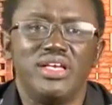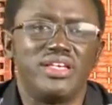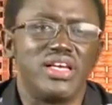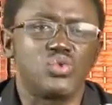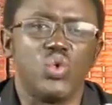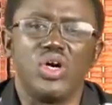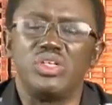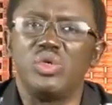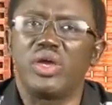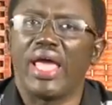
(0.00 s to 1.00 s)
Guess what?
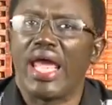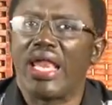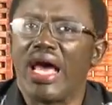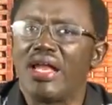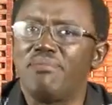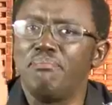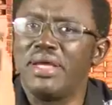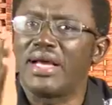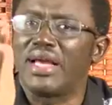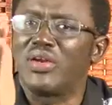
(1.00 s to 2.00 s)
You cannot
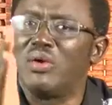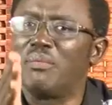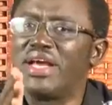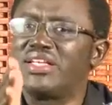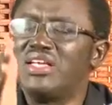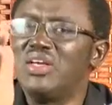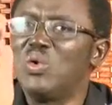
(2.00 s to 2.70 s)
make an omelette